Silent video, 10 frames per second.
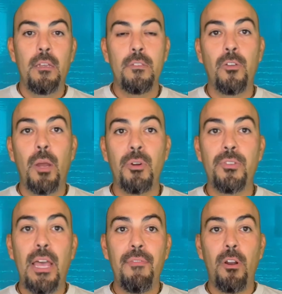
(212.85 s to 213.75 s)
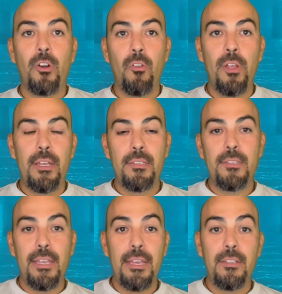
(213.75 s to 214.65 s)
So number 7 on our
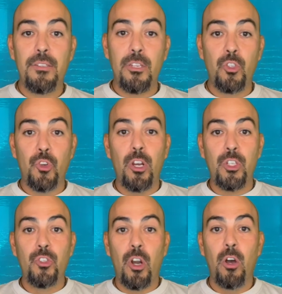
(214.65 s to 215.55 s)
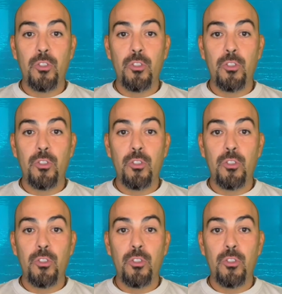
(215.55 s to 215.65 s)
list is construction draw.